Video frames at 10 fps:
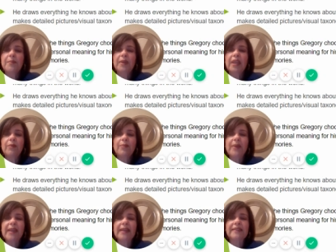He would
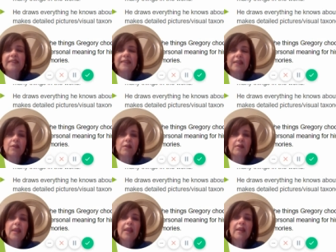be
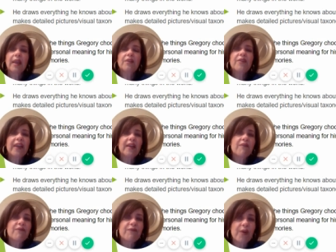considered kind of like a
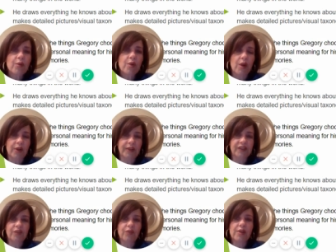folk
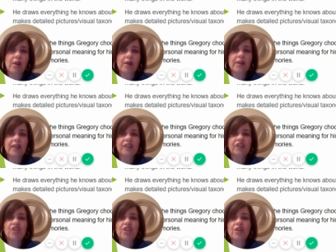artist, or an
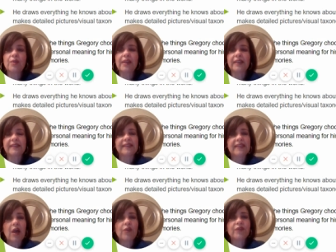artist who is
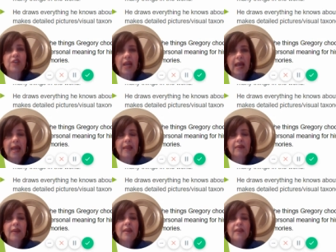self-taught,